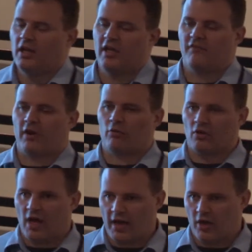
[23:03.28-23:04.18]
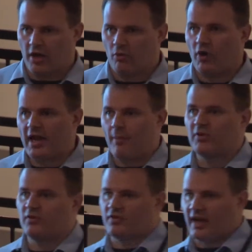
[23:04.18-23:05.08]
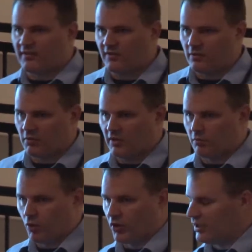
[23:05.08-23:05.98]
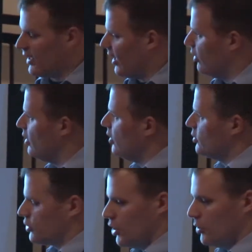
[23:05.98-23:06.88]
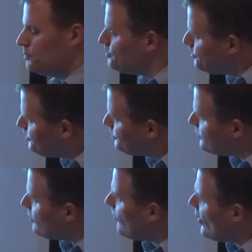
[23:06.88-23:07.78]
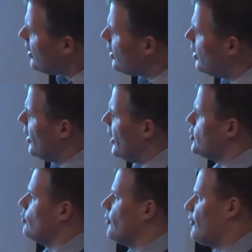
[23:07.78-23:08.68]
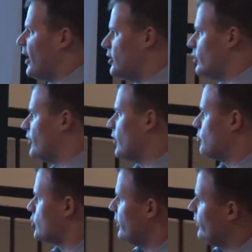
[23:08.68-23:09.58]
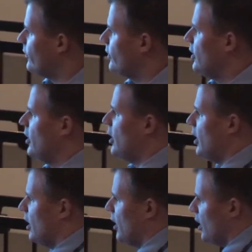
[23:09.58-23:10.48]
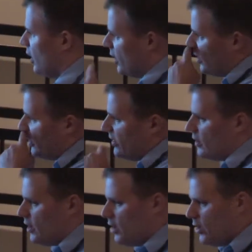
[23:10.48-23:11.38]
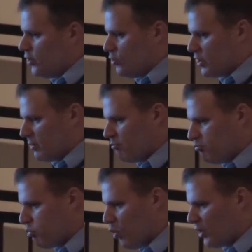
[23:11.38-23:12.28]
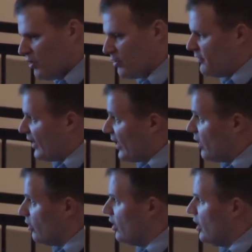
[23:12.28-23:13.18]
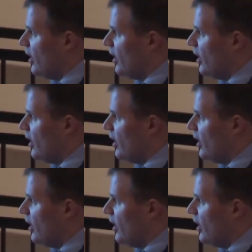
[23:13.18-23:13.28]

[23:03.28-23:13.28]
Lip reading: if I rely on it? What happens if that system gets broken down? So as you refine your assumptions, you can boil them down.